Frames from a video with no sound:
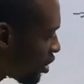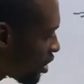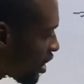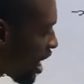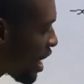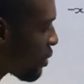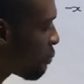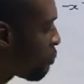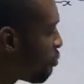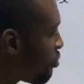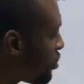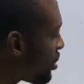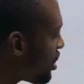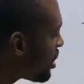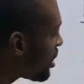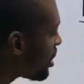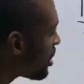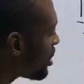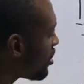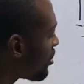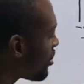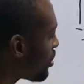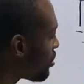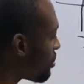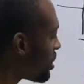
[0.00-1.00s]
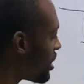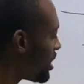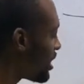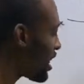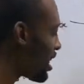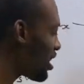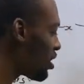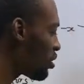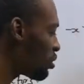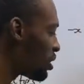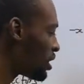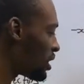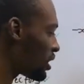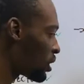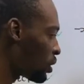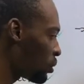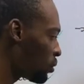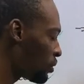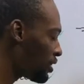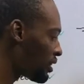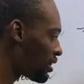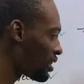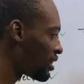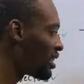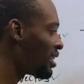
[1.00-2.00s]
I'm pushing it this way. The angle is
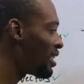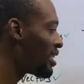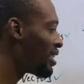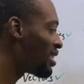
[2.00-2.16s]
closing.